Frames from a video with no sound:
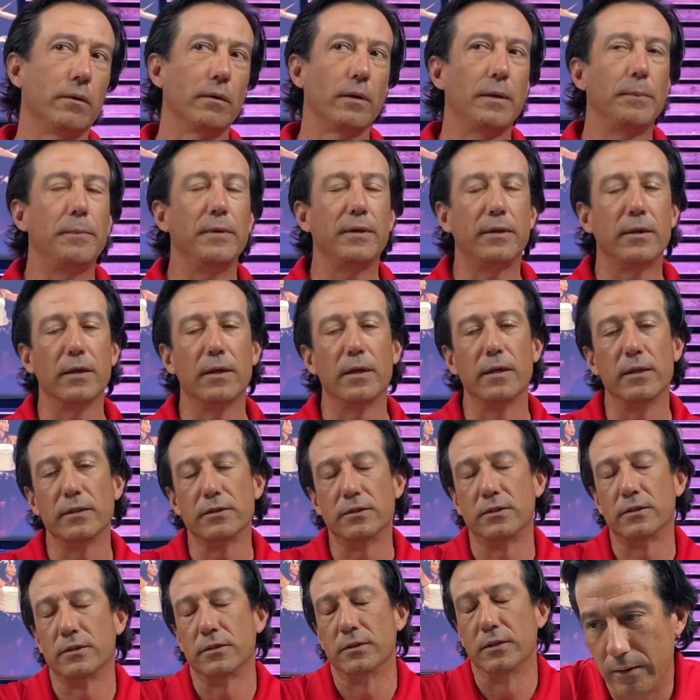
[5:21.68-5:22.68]
right,
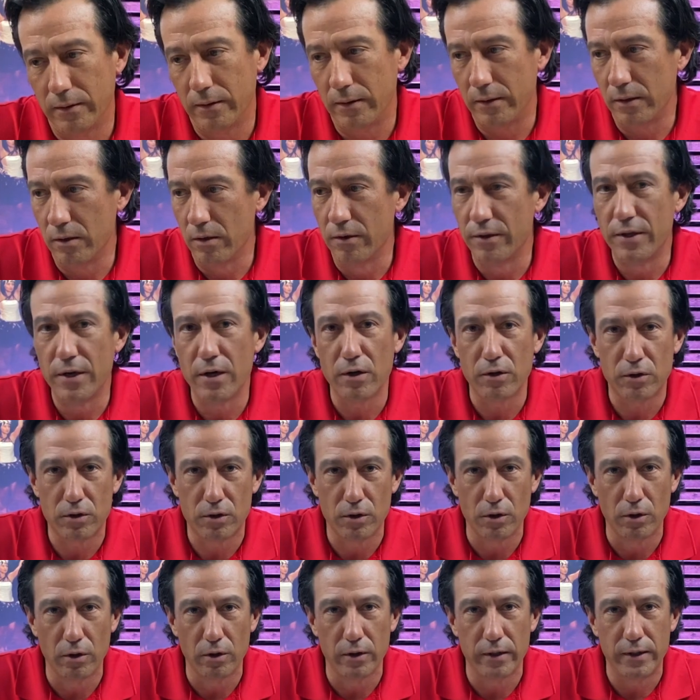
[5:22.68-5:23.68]
because their
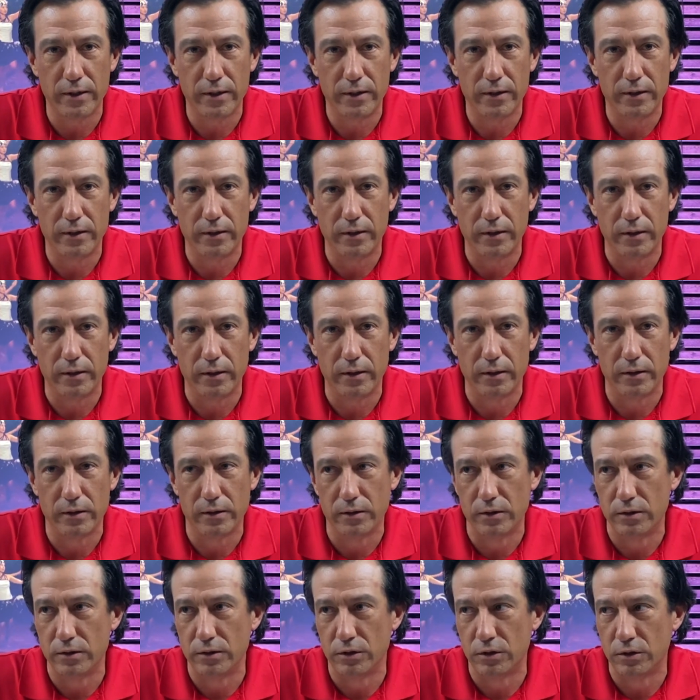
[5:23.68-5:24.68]
30
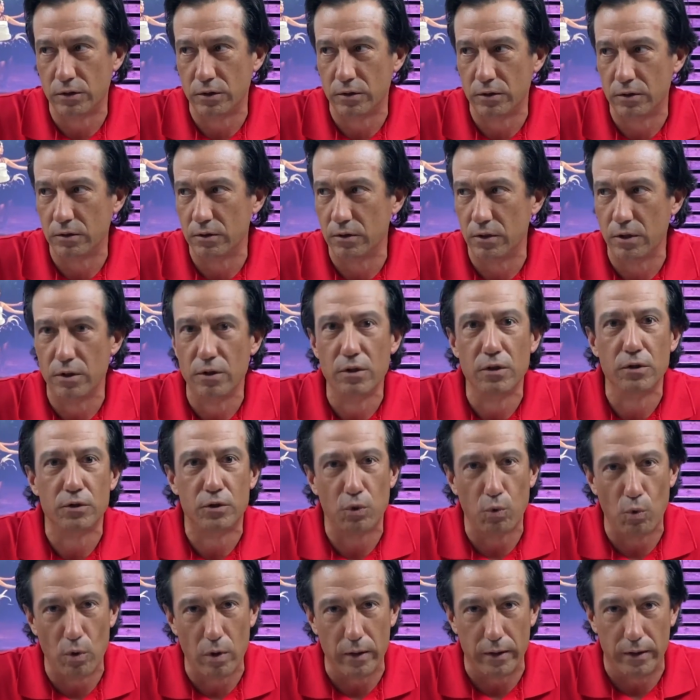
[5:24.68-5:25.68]
is the new
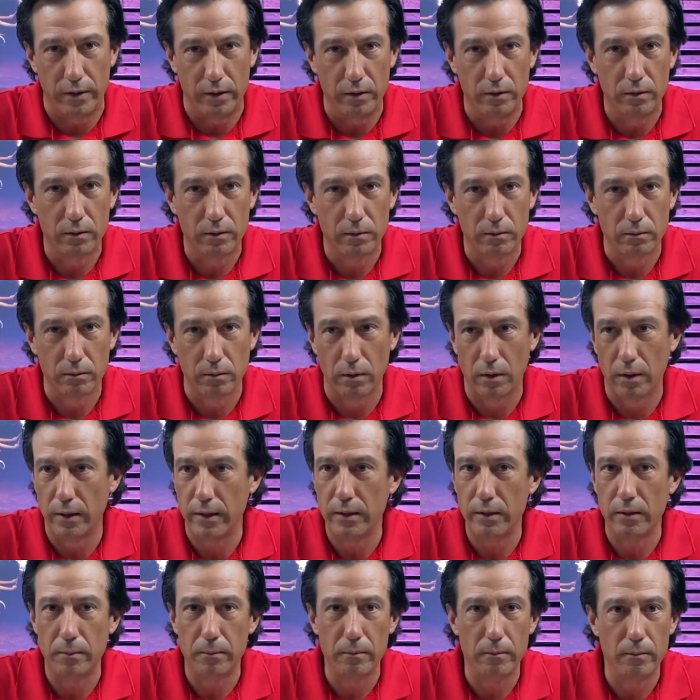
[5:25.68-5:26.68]
20.
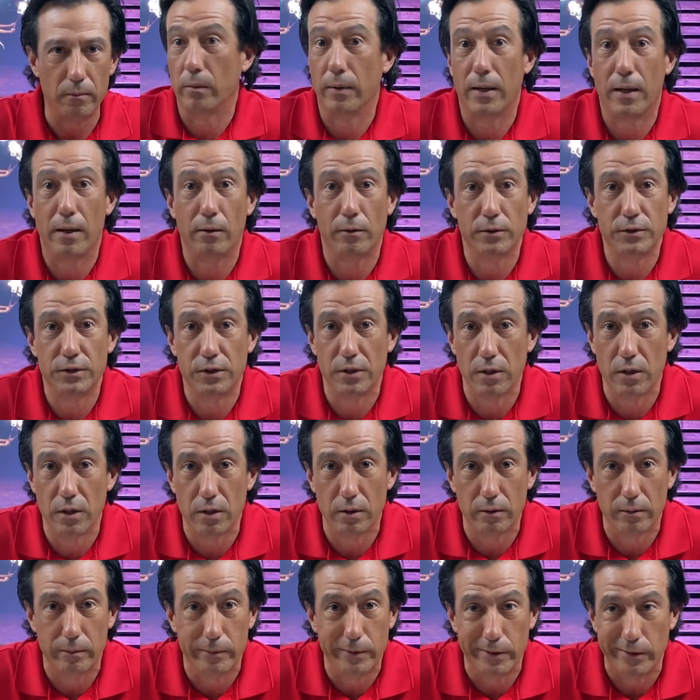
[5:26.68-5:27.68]
Right? When I was
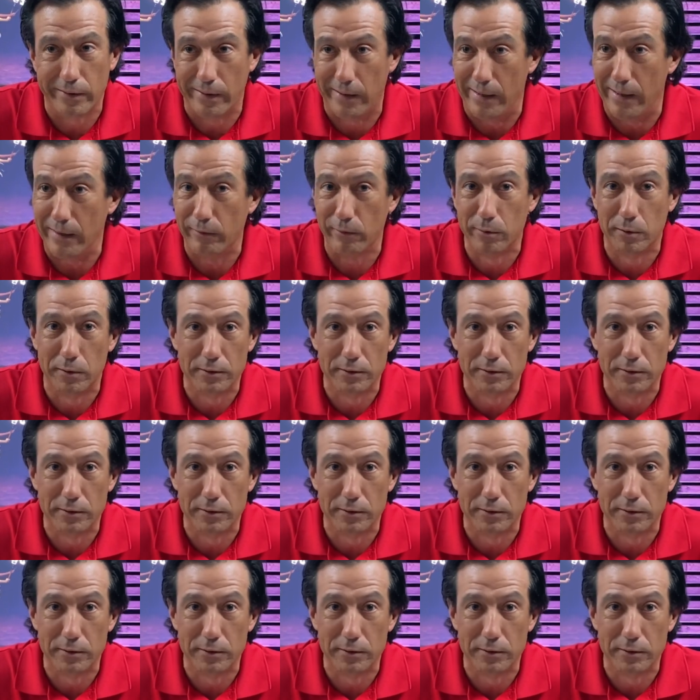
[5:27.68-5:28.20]
young, everyone